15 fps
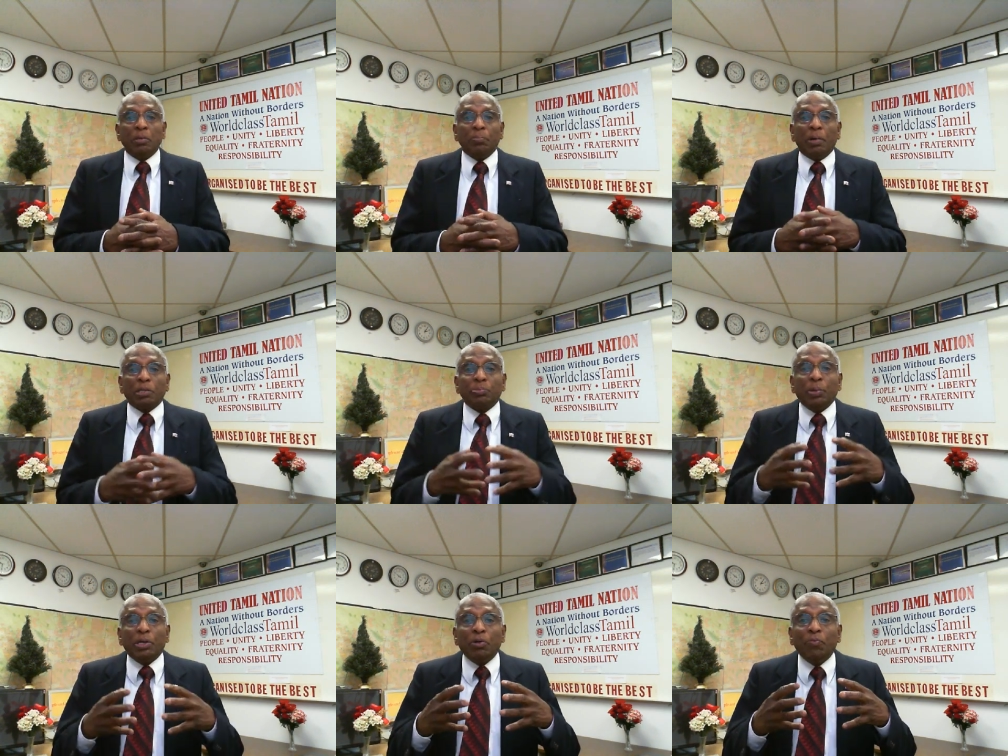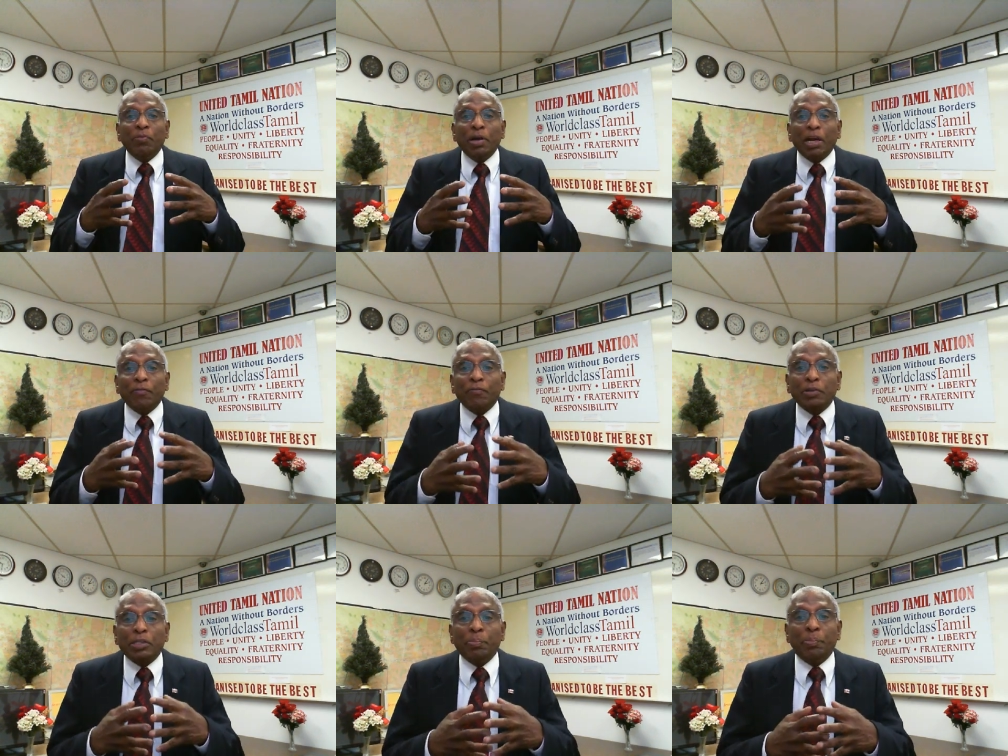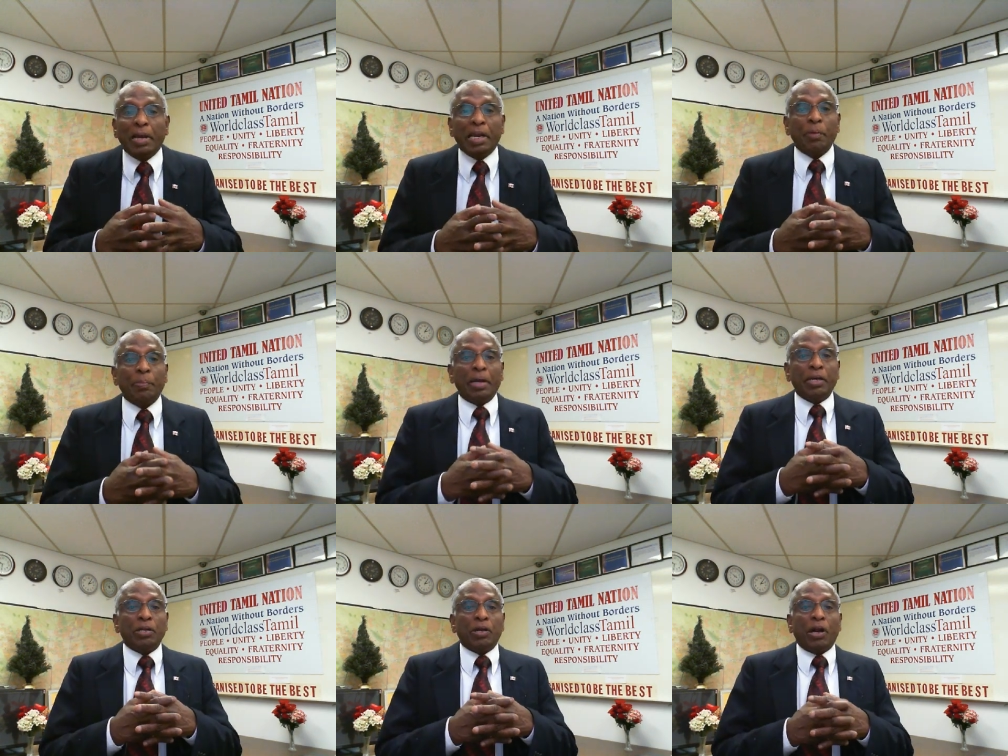must be to work for the
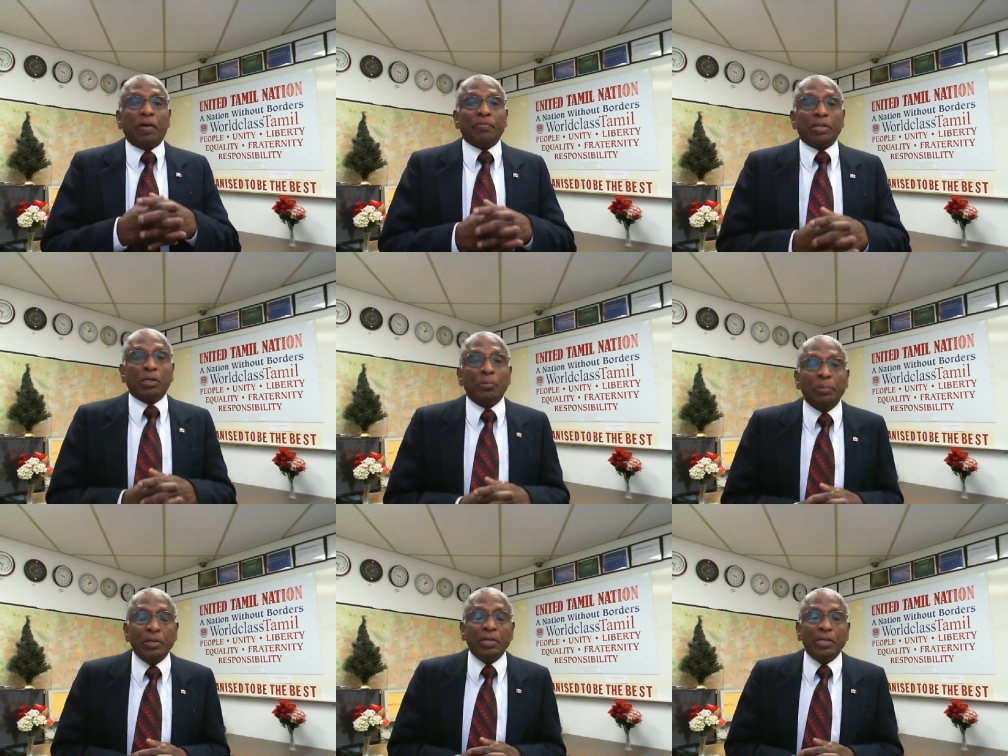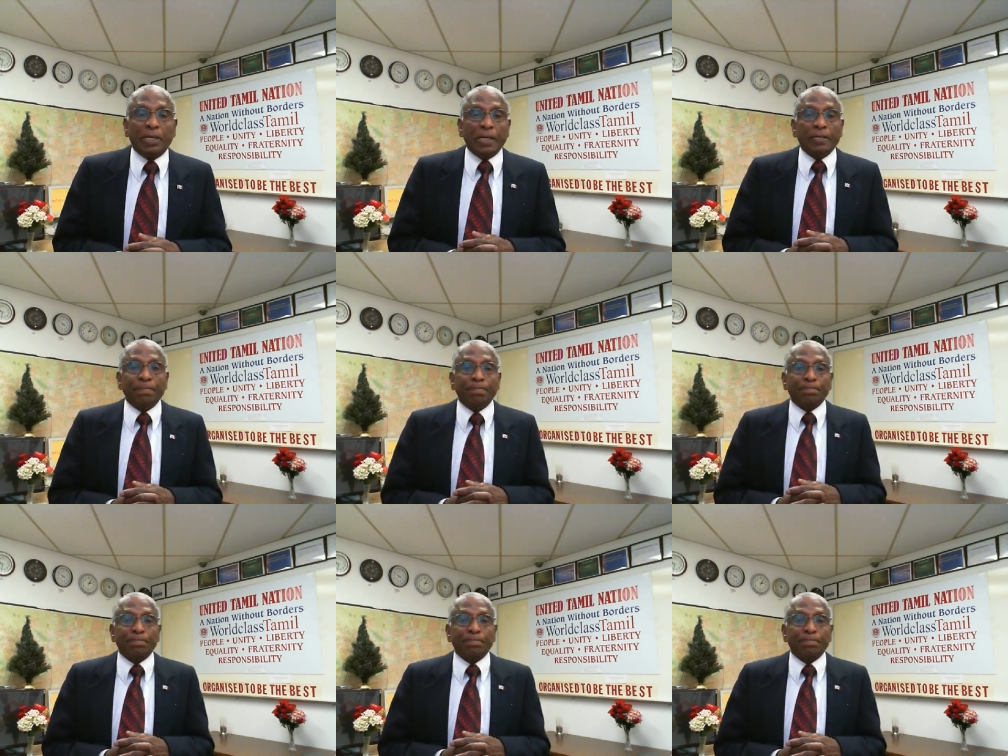betterment of the community.